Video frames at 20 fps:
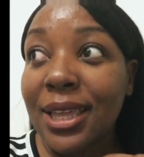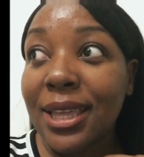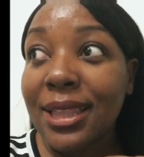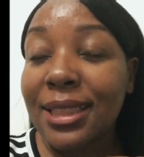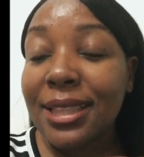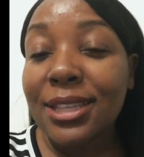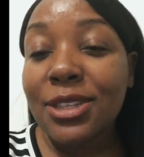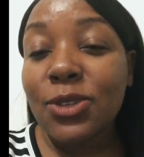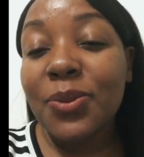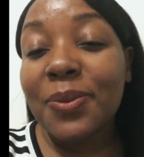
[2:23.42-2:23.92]

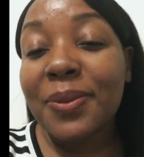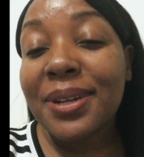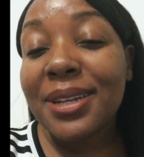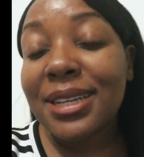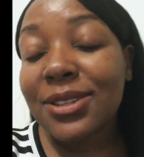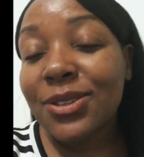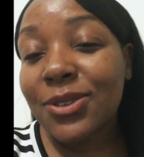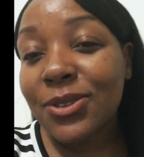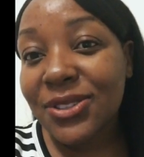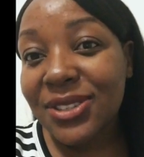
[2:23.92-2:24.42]
This woman
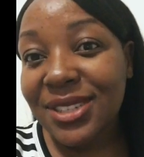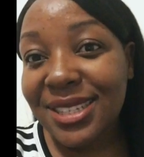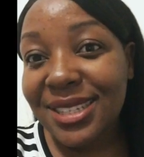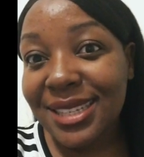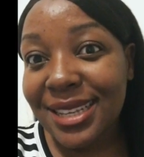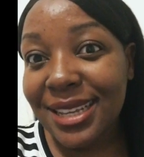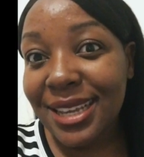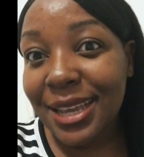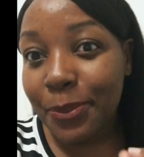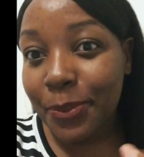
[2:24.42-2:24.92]
does not
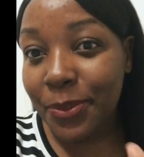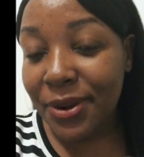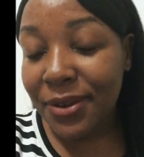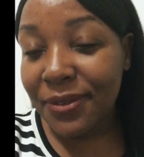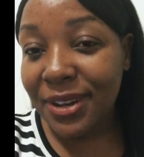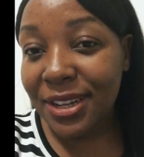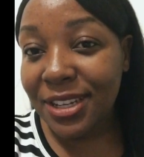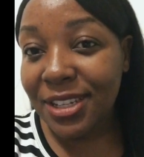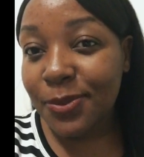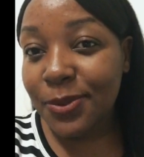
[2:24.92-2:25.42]
see her
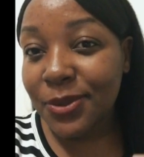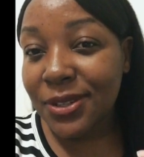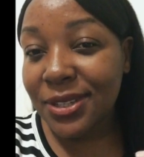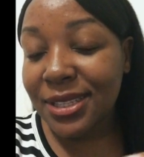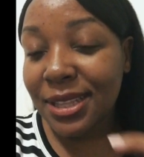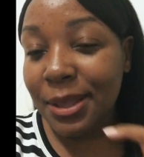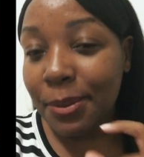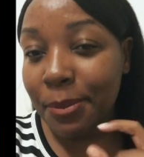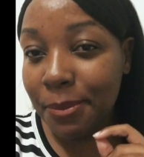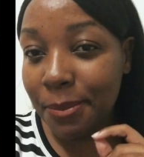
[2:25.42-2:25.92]
privilege because
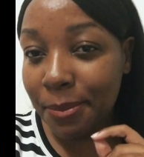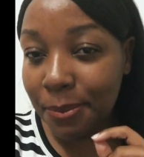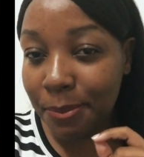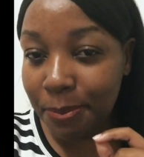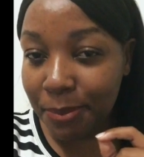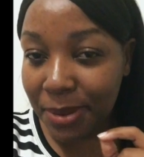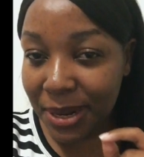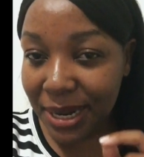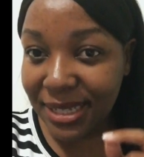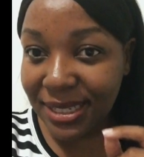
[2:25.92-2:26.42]
the
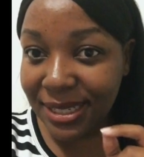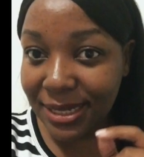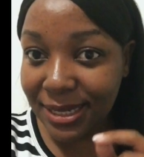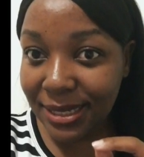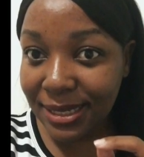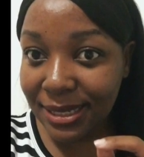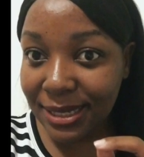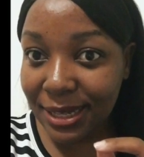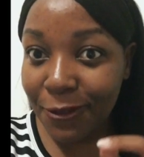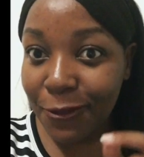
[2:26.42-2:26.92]
blush in
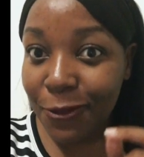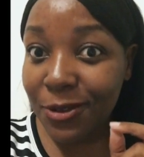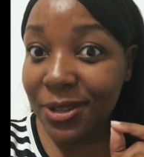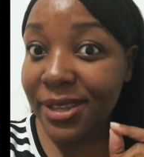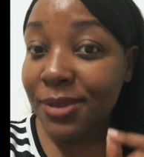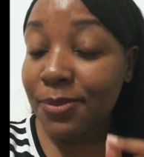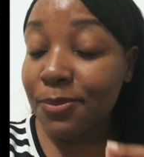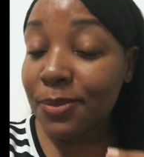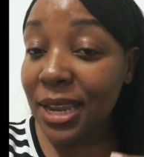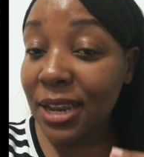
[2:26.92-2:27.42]
itself
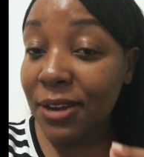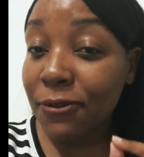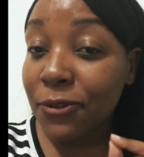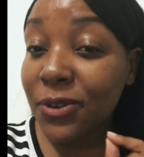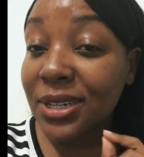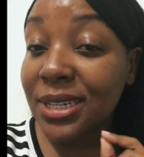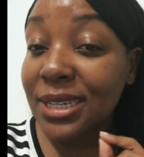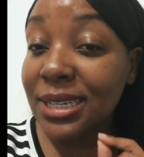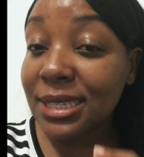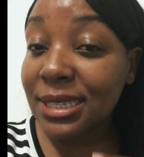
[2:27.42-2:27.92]
was made
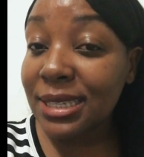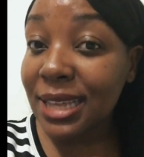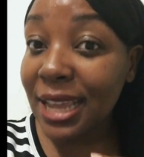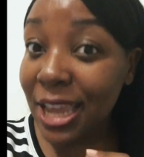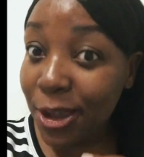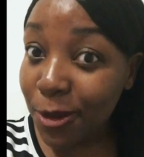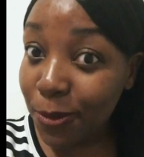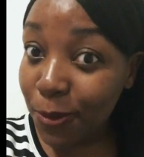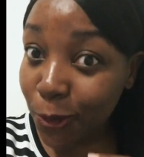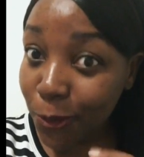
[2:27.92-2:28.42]
for
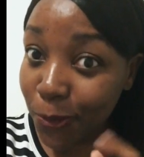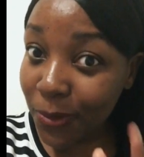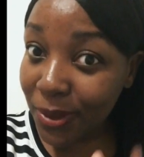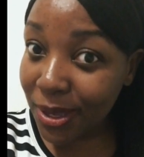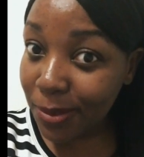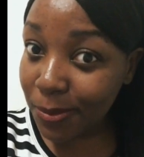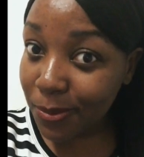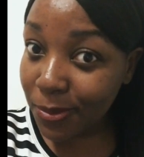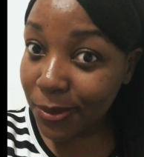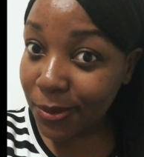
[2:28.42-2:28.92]
disabled
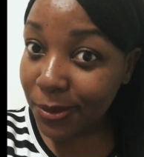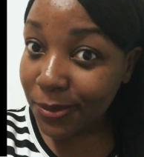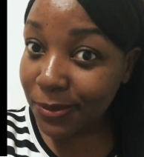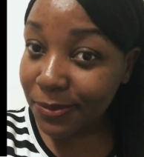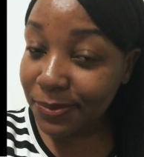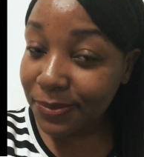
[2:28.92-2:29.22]
people.